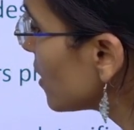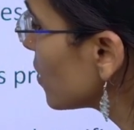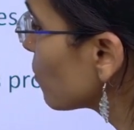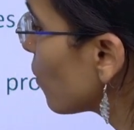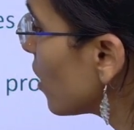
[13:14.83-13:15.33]

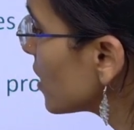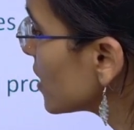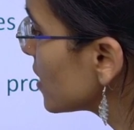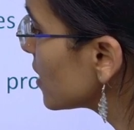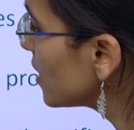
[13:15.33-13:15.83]
involved
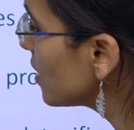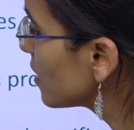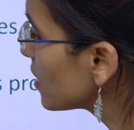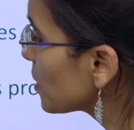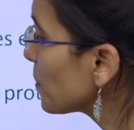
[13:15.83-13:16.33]
in the
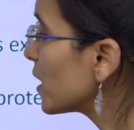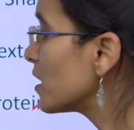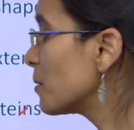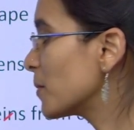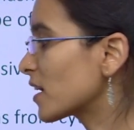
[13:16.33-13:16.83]

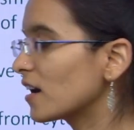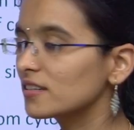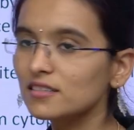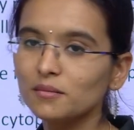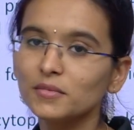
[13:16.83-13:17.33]
repairing
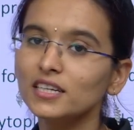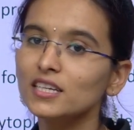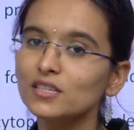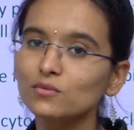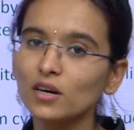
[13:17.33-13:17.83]
mechanism. It
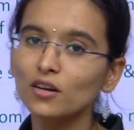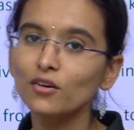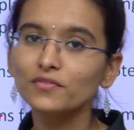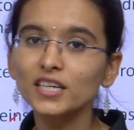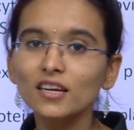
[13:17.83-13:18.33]
is one
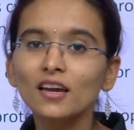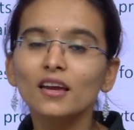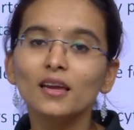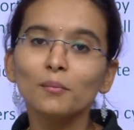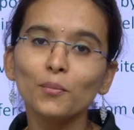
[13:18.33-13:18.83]
of the
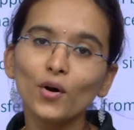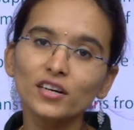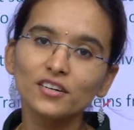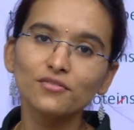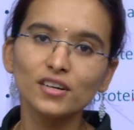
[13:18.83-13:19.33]

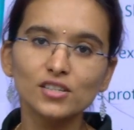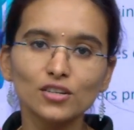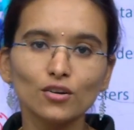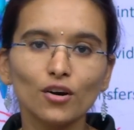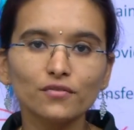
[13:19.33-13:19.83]
important function
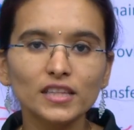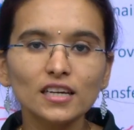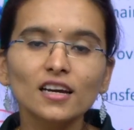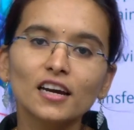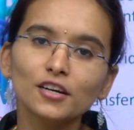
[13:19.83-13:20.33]
of
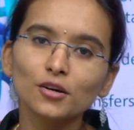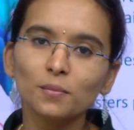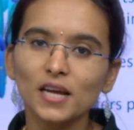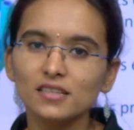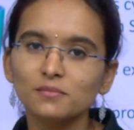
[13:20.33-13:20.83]
the
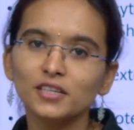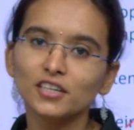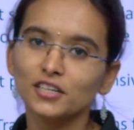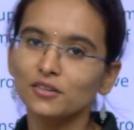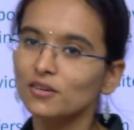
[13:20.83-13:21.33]
endoplasmic
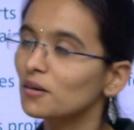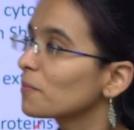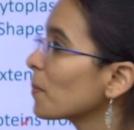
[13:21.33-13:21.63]
reticulum.